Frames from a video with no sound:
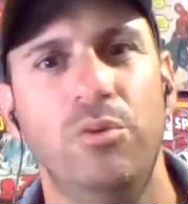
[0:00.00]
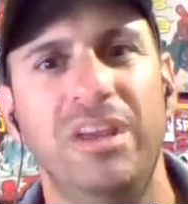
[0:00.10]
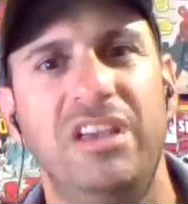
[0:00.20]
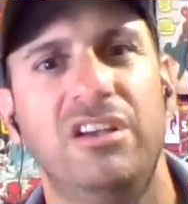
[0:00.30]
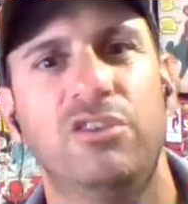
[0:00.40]

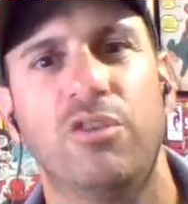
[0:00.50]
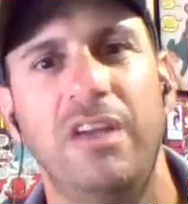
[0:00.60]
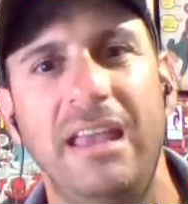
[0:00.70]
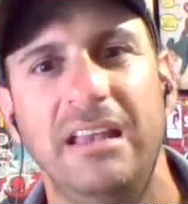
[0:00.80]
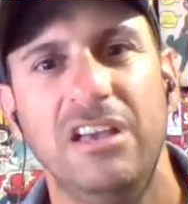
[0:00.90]
can
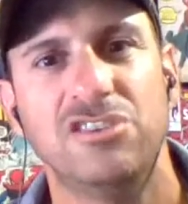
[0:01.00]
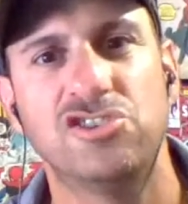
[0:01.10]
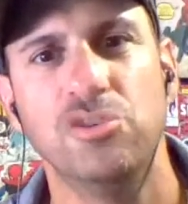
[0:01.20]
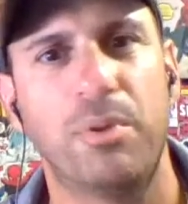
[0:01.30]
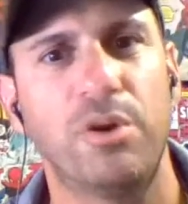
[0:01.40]
create
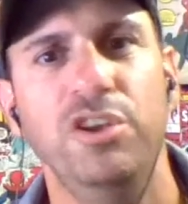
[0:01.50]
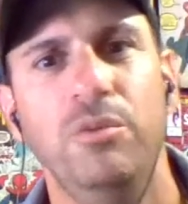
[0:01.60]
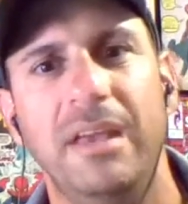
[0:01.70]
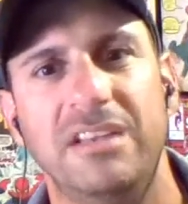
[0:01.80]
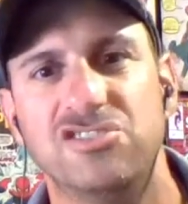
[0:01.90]

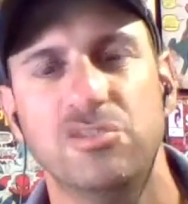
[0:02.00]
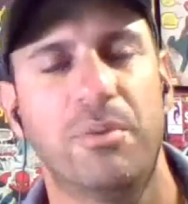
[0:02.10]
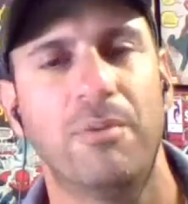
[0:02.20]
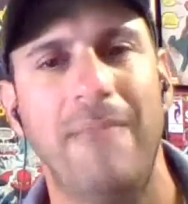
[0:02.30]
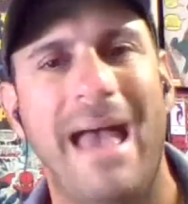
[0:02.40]
superhumans,
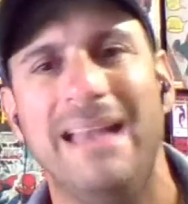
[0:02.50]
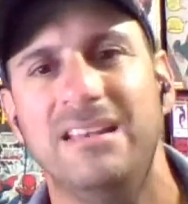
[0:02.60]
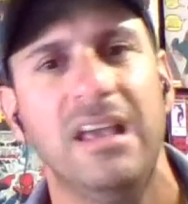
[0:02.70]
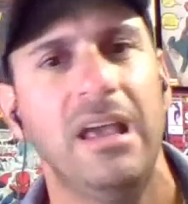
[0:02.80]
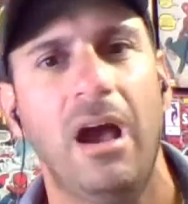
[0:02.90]

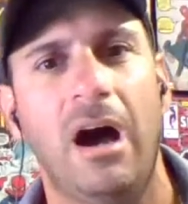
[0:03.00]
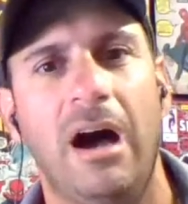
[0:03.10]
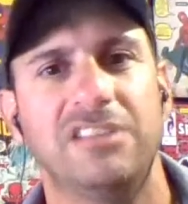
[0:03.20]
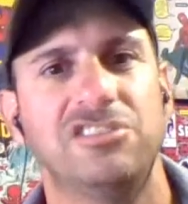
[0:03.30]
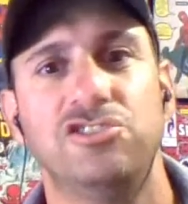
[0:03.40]
supermen,
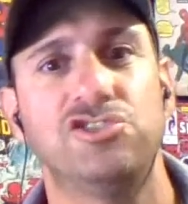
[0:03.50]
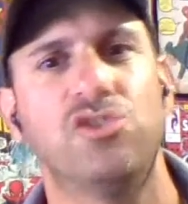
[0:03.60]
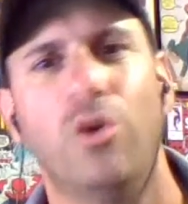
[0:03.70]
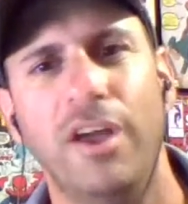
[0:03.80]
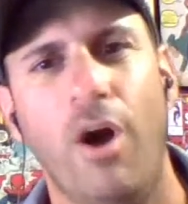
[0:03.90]
to
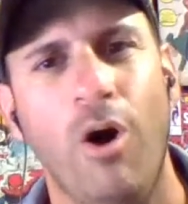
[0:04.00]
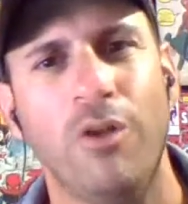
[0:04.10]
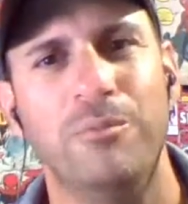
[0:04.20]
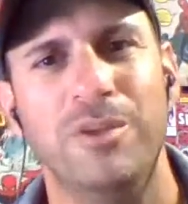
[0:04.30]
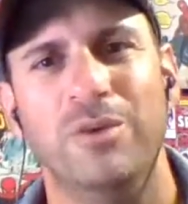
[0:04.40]
destroy all
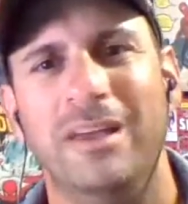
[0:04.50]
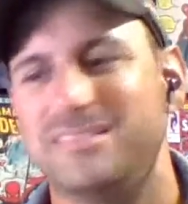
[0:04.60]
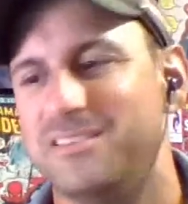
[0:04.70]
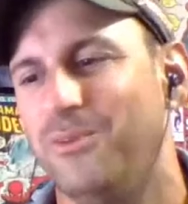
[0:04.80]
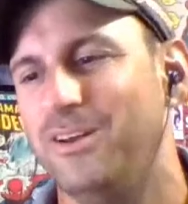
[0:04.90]
the mutants
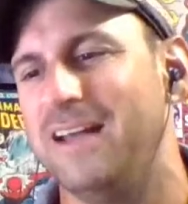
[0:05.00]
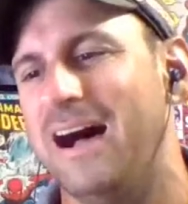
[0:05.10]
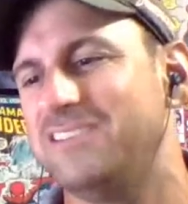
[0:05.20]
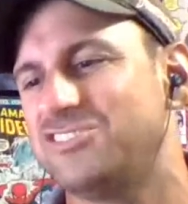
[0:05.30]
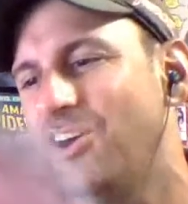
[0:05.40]
and
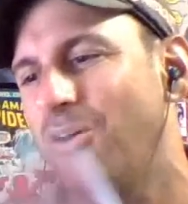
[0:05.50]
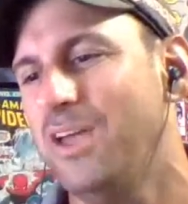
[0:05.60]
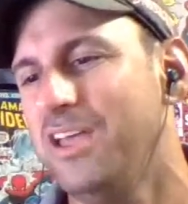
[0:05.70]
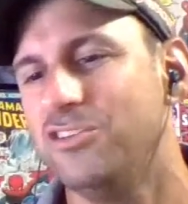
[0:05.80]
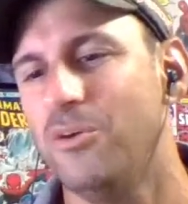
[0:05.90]
whatnot. So
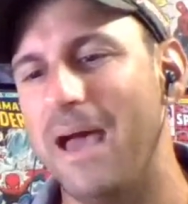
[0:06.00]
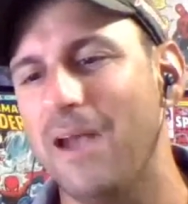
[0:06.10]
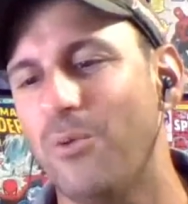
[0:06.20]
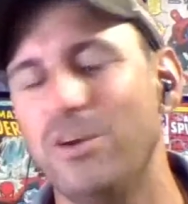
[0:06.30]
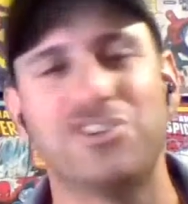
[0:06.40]
no matter
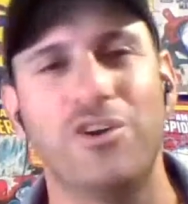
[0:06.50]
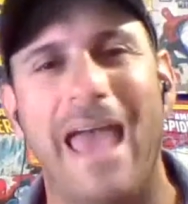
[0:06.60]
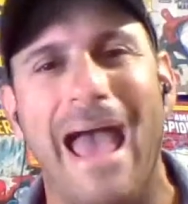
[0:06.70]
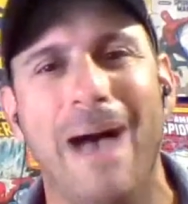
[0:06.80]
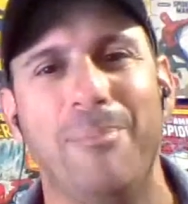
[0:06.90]
what's going to
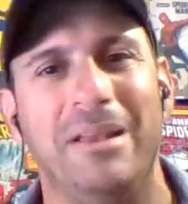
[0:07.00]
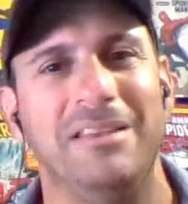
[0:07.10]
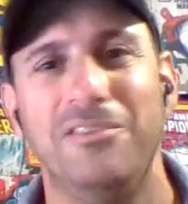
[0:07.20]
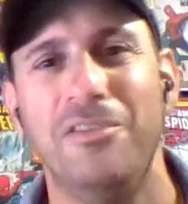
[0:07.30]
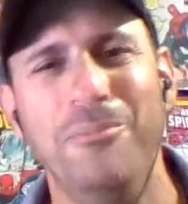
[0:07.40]
happen,
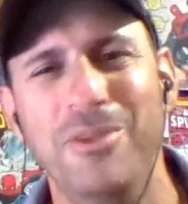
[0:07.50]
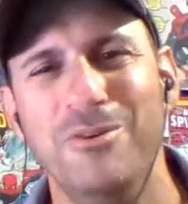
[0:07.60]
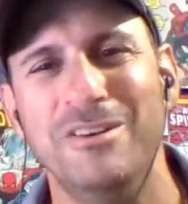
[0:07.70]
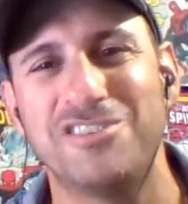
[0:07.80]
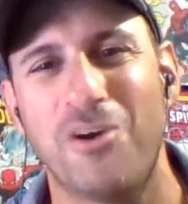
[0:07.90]
the
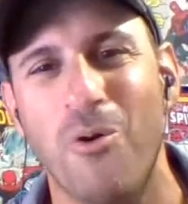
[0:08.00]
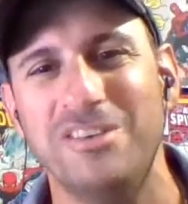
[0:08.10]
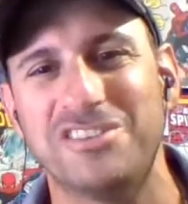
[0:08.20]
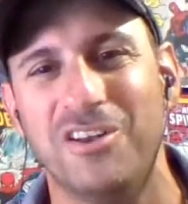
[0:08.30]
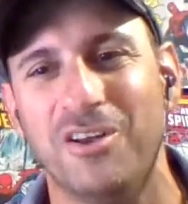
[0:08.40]
mutants are
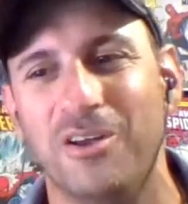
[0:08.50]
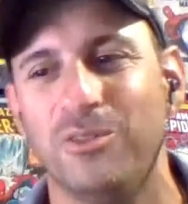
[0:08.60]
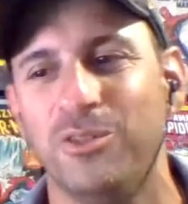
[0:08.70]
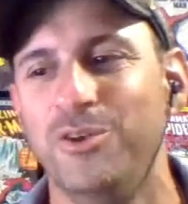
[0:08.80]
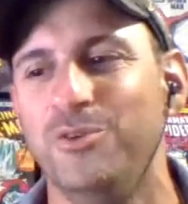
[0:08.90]
always going to
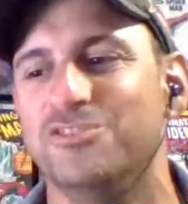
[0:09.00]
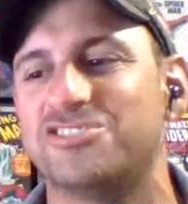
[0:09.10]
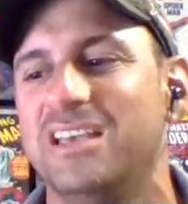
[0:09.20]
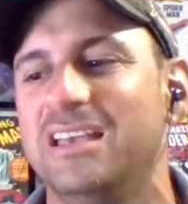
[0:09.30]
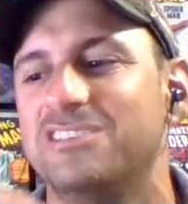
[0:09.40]

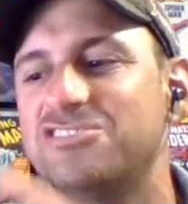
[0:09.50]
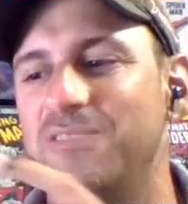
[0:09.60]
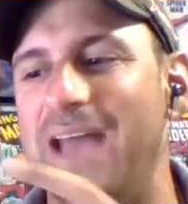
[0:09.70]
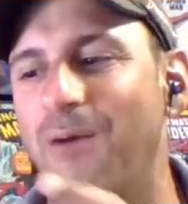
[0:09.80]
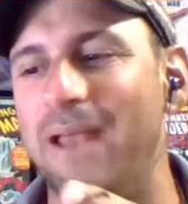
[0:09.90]
lose. So
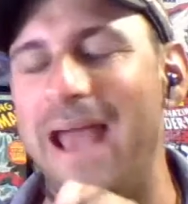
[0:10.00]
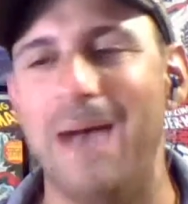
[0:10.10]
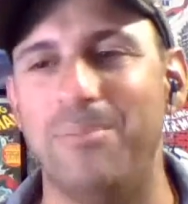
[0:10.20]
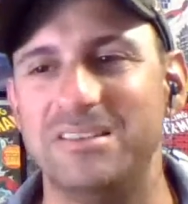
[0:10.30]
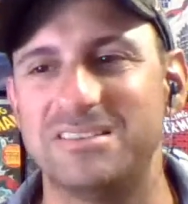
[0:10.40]
now what
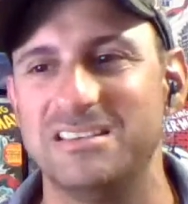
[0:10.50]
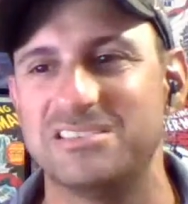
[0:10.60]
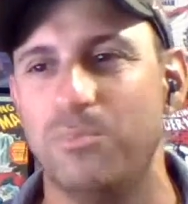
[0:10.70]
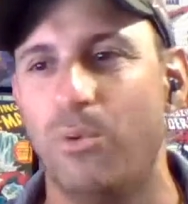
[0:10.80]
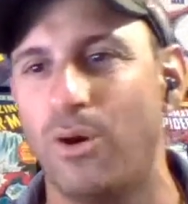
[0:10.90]
happens
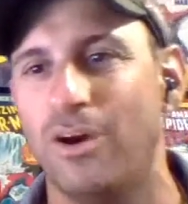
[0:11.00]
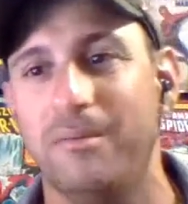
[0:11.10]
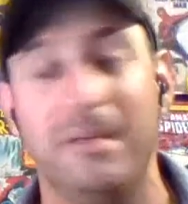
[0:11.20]
is Mora